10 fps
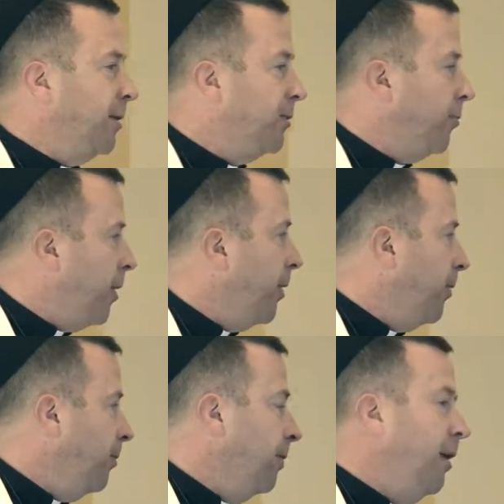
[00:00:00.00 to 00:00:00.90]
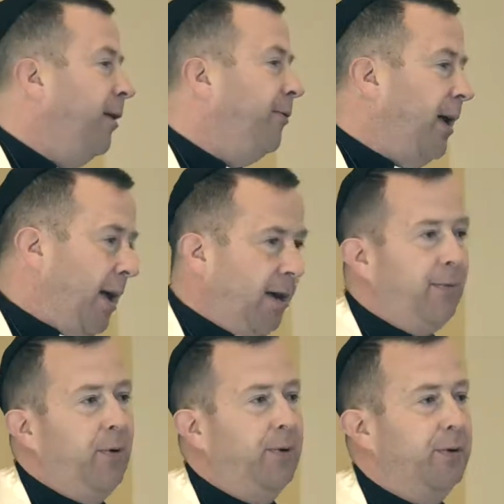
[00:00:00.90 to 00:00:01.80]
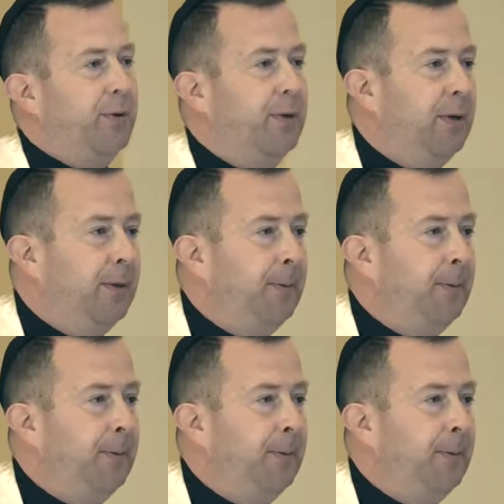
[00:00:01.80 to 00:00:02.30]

as one who loved animals.